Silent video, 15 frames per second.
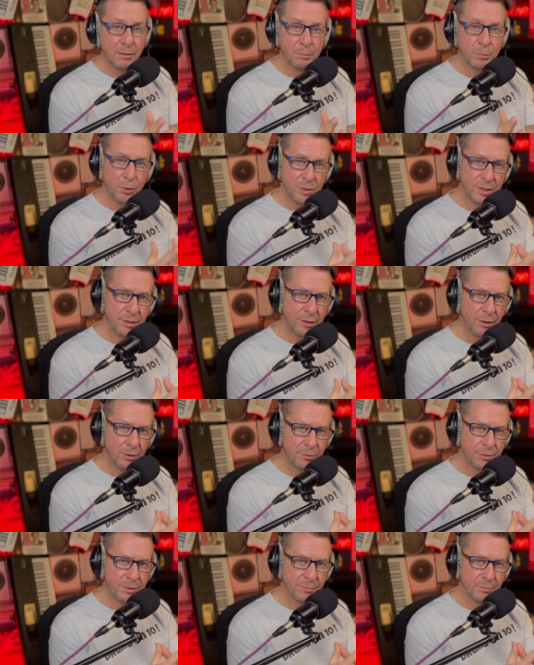Boys and
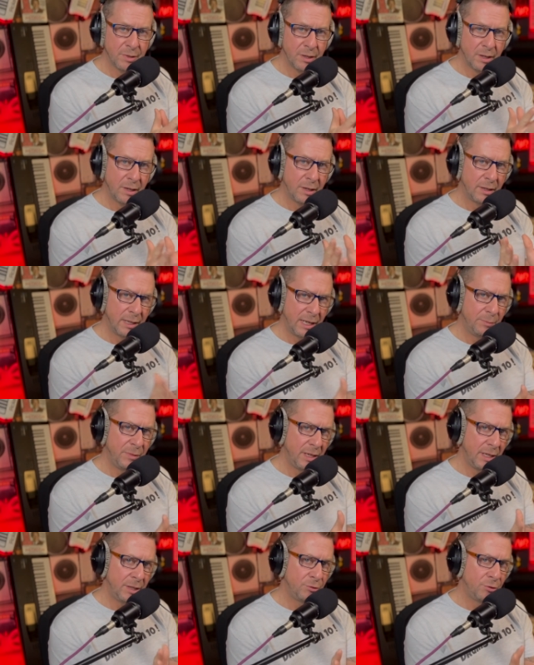girls, let
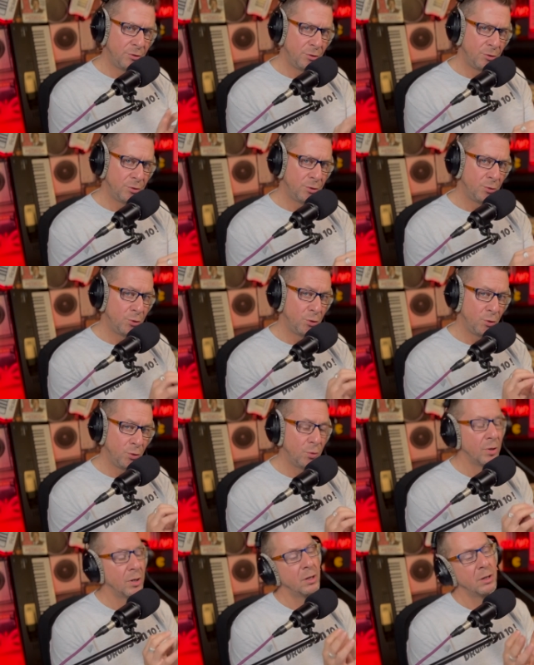me introduce you
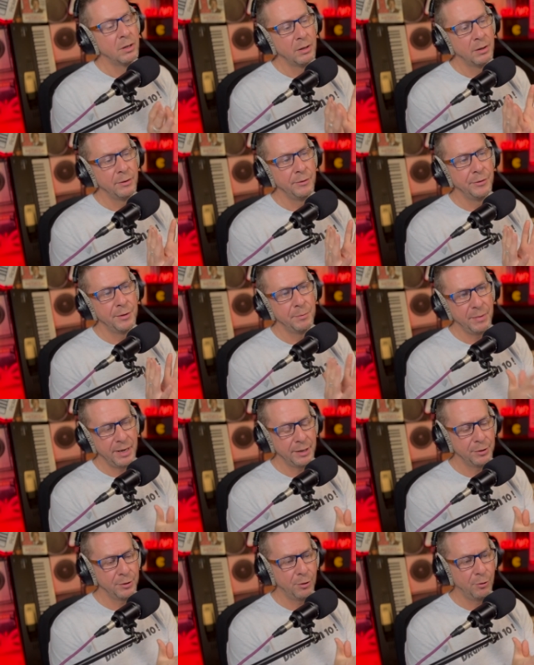to the
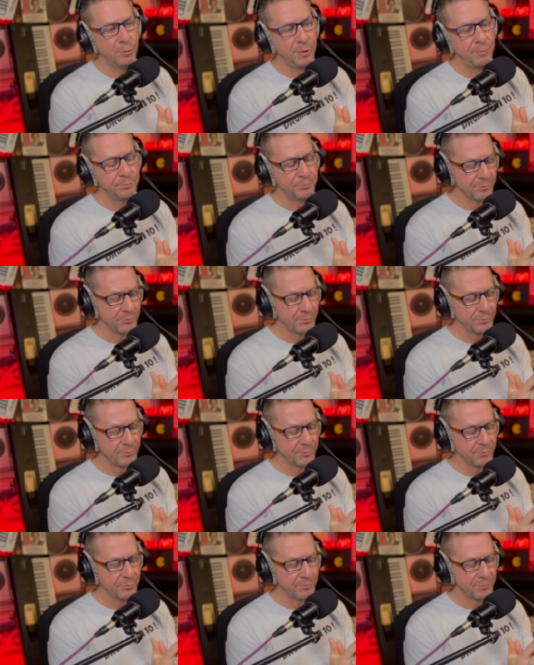mega knob.